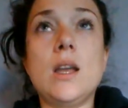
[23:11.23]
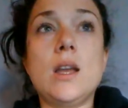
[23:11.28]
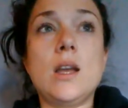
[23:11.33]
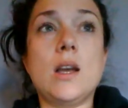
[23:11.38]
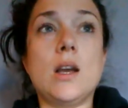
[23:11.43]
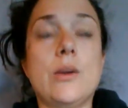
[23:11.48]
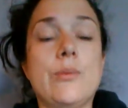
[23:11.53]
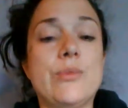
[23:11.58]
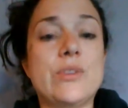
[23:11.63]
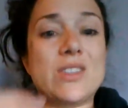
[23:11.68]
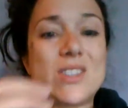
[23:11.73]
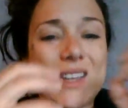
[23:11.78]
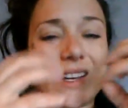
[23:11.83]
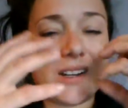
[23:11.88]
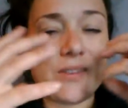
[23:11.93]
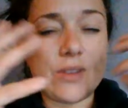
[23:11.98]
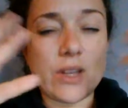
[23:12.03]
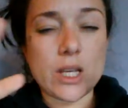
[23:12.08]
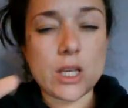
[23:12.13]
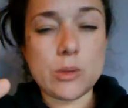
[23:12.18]
it's kind
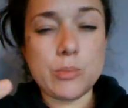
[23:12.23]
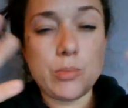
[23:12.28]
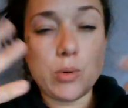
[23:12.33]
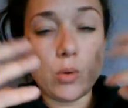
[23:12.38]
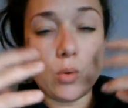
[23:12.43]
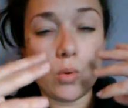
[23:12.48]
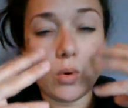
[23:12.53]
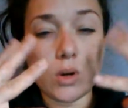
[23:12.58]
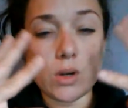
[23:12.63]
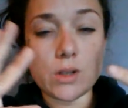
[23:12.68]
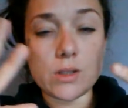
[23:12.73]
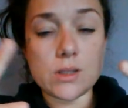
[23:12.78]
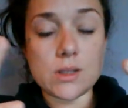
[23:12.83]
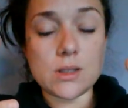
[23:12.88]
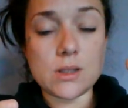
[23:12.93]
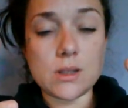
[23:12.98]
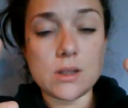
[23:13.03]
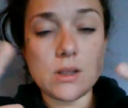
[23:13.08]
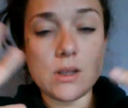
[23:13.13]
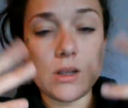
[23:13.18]
of like
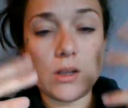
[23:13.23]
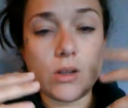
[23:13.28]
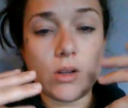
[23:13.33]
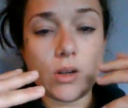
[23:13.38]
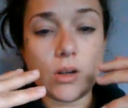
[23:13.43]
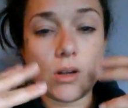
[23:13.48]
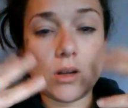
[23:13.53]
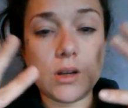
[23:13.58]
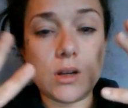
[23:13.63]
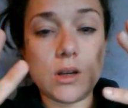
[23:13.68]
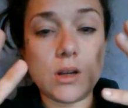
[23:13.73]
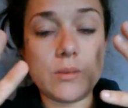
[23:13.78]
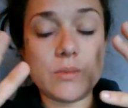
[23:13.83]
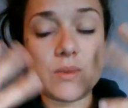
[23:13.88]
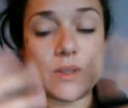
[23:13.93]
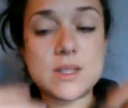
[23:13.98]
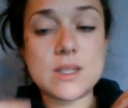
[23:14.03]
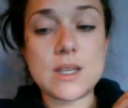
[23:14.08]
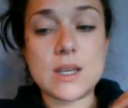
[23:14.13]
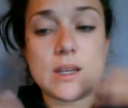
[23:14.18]
pores in your
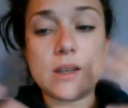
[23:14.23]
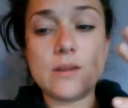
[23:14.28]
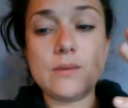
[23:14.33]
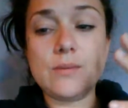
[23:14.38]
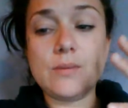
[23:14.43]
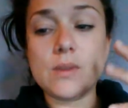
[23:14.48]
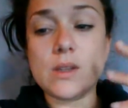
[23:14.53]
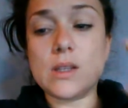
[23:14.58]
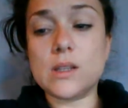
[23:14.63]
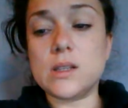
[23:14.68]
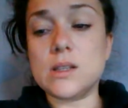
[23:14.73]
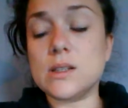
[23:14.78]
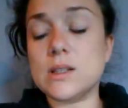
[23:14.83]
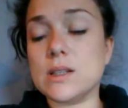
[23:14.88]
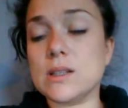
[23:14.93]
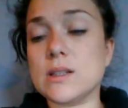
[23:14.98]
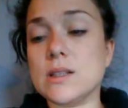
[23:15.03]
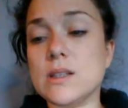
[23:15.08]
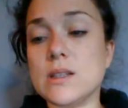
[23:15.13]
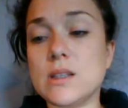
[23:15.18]
skin, and it
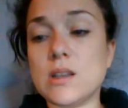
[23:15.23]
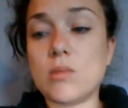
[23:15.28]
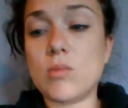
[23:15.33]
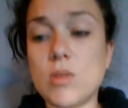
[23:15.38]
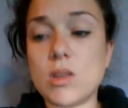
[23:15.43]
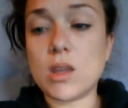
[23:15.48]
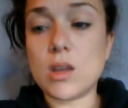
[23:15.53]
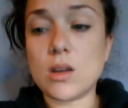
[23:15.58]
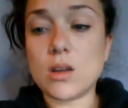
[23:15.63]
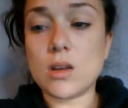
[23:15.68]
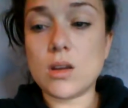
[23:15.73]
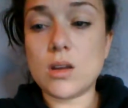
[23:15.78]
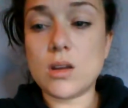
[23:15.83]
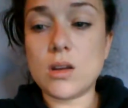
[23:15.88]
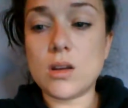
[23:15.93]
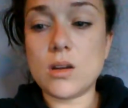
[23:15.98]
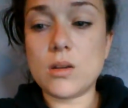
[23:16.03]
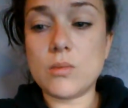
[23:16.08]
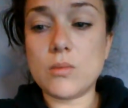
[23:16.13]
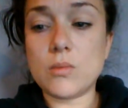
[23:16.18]
does the same thing
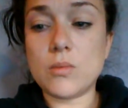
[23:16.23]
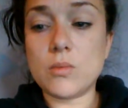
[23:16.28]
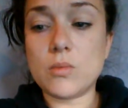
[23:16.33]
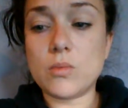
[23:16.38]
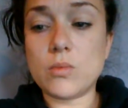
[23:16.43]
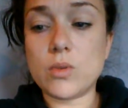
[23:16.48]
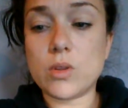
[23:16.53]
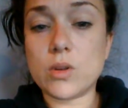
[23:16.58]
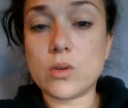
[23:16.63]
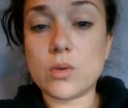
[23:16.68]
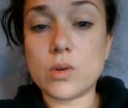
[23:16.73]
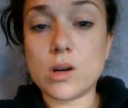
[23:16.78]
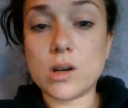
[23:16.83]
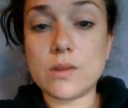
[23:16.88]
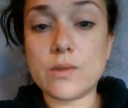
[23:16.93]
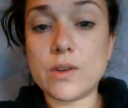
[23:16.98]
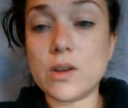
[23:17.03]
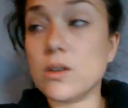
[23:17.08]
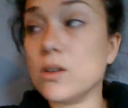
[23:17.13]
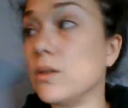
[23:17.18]
with your work
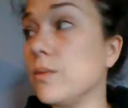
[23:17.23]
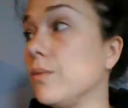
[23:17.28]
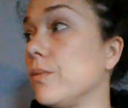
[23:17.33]
field.